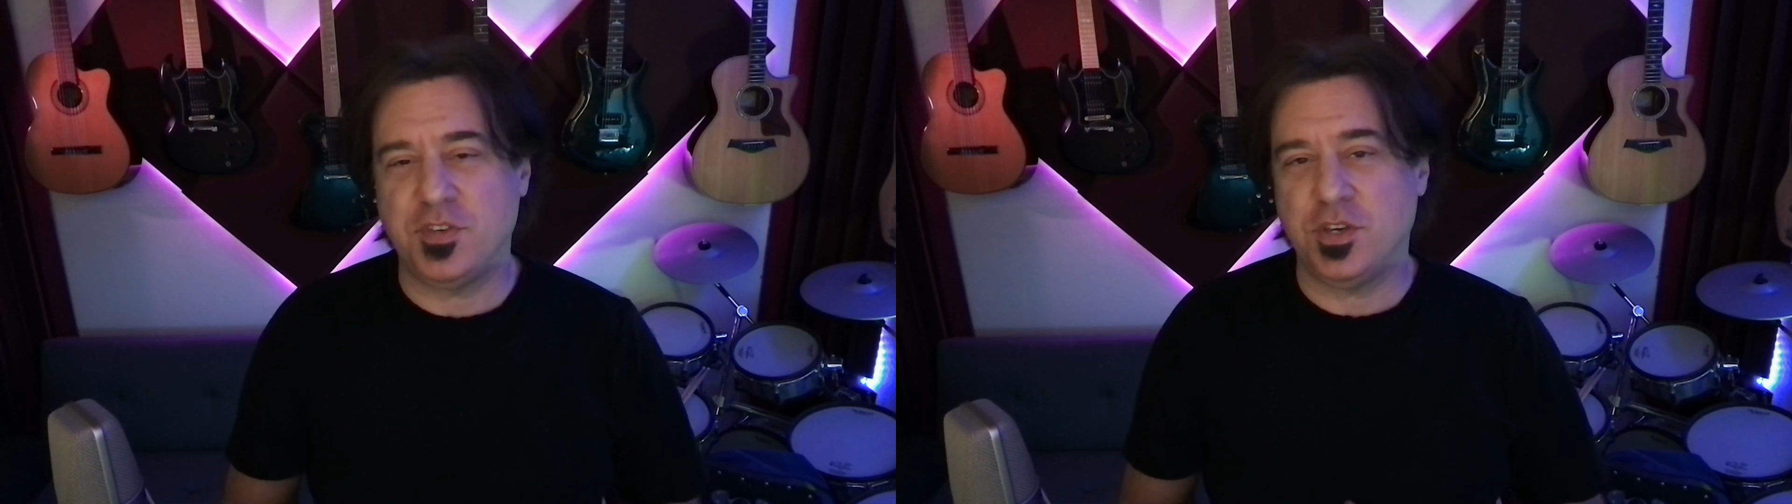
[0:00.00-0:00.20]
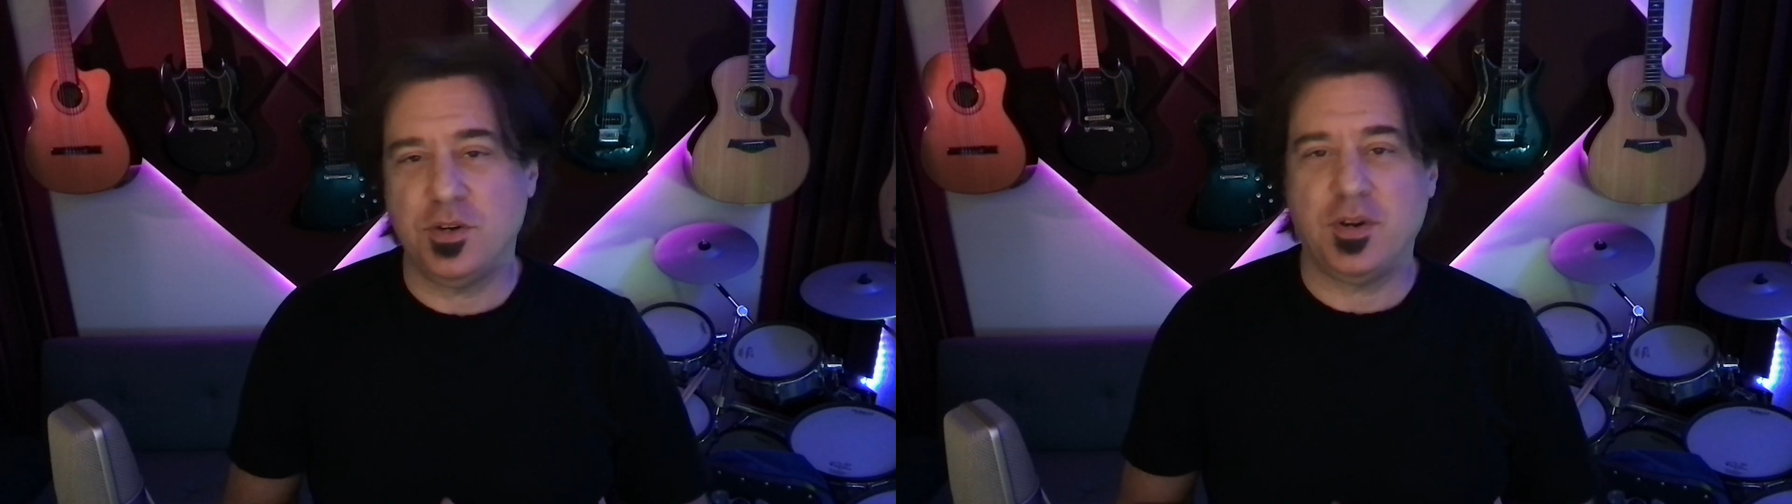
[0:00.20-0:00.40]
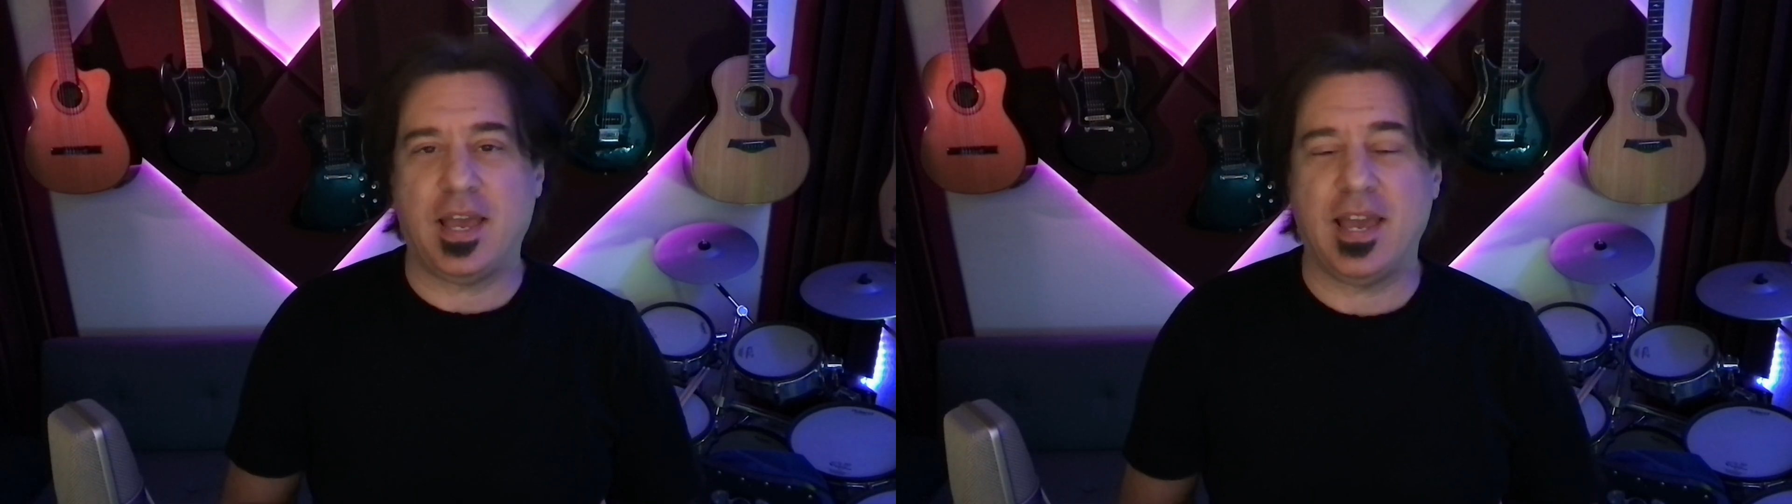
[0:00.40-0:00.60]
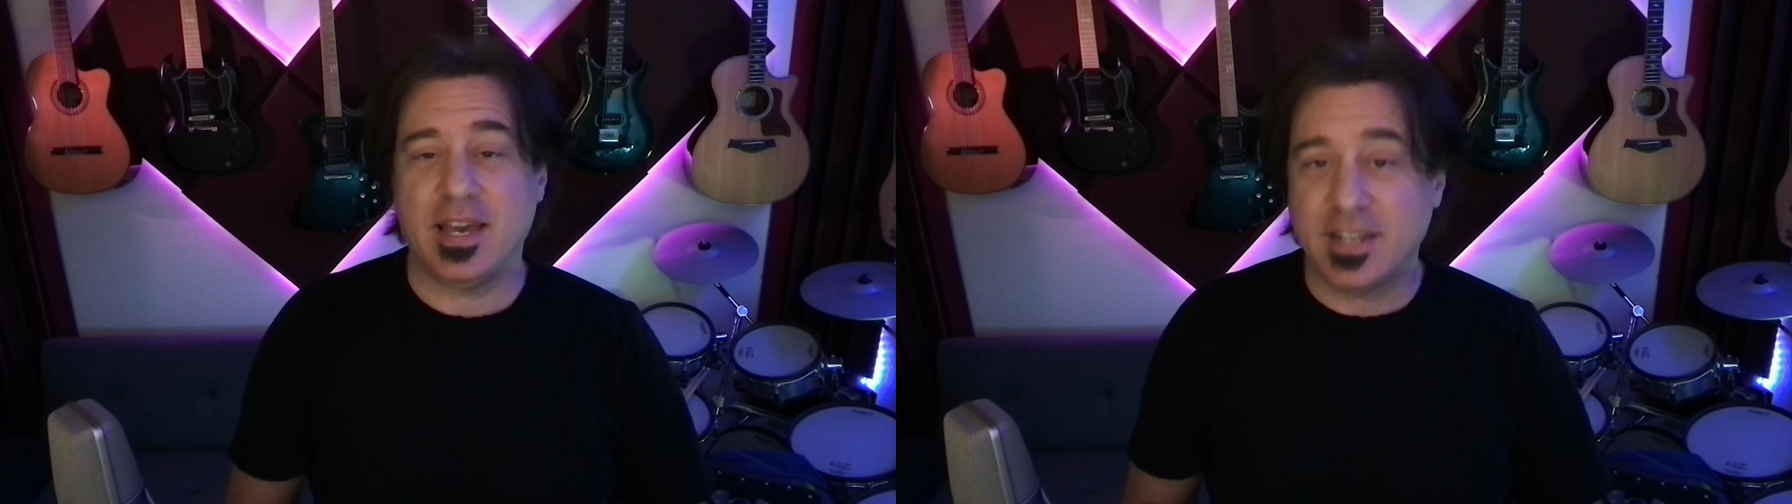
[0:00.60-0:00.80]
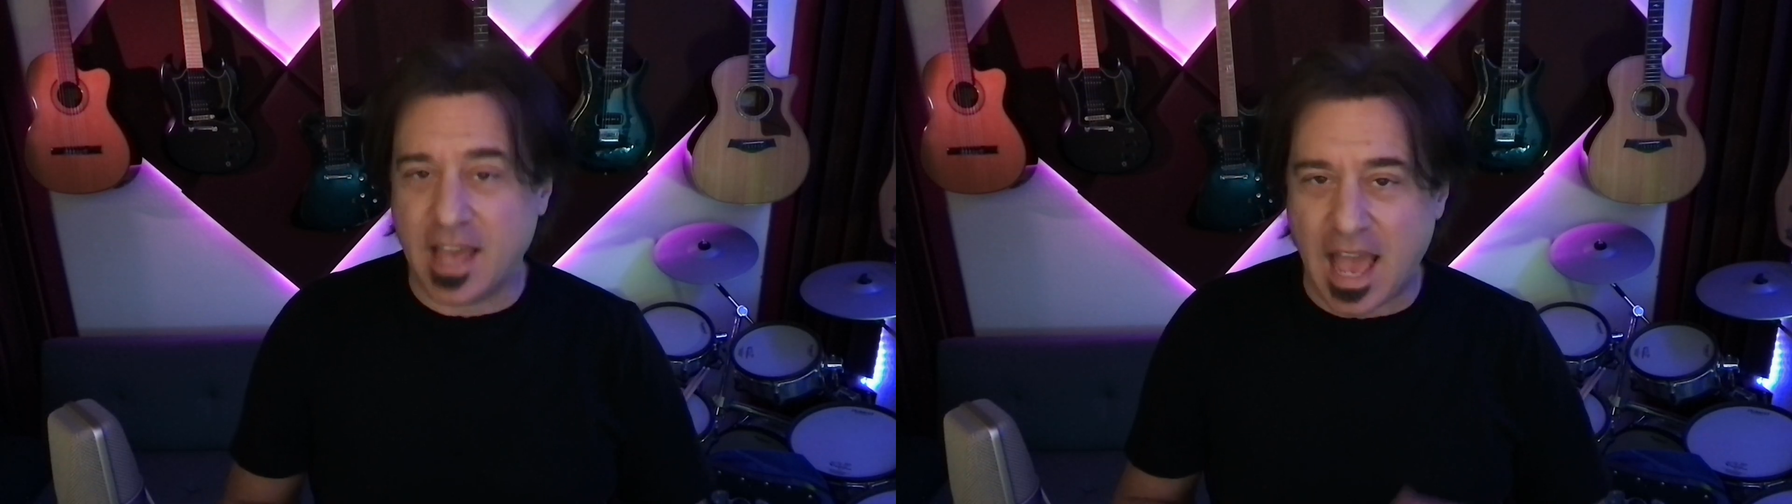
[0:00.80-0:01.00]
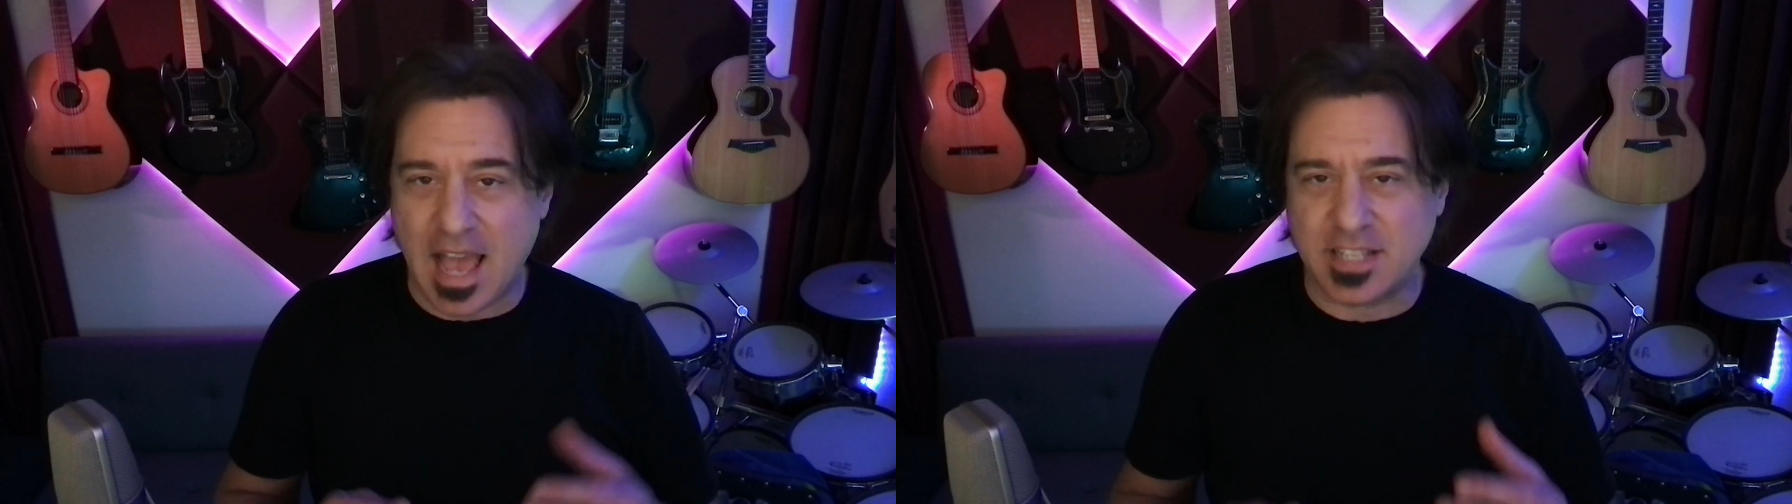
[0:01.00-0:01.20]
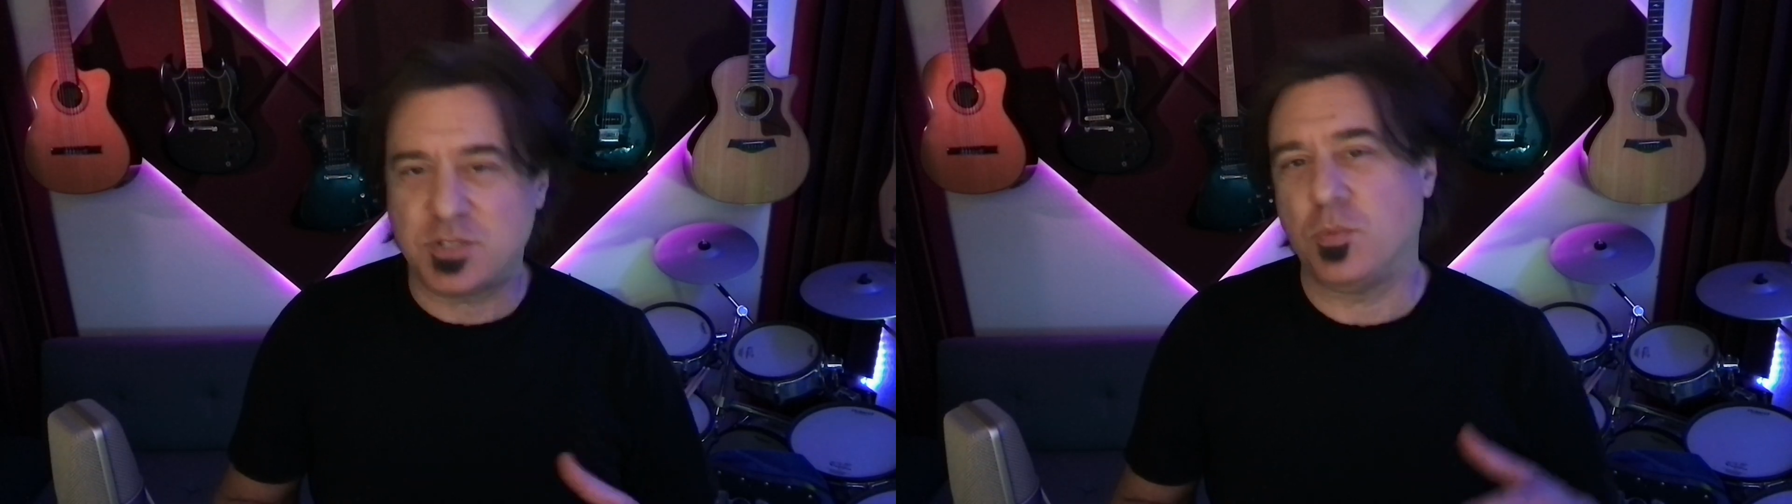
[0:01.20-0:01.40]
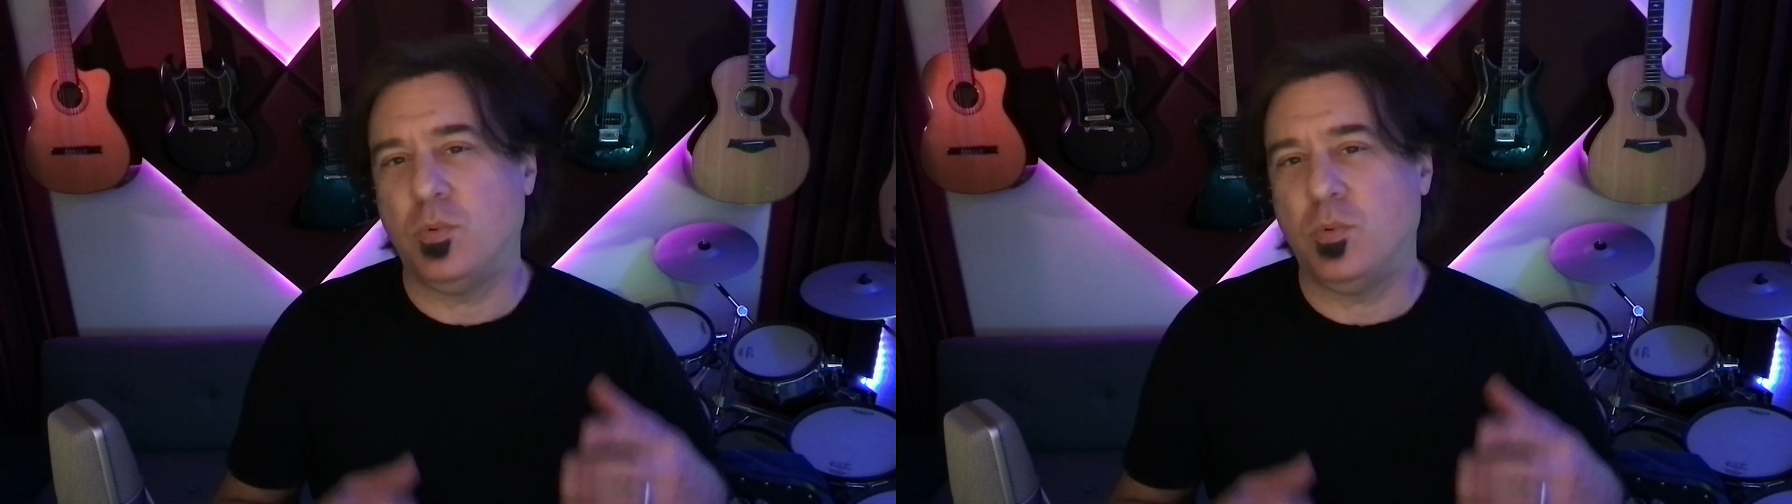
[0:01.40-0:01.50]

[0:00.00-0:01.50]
you and asked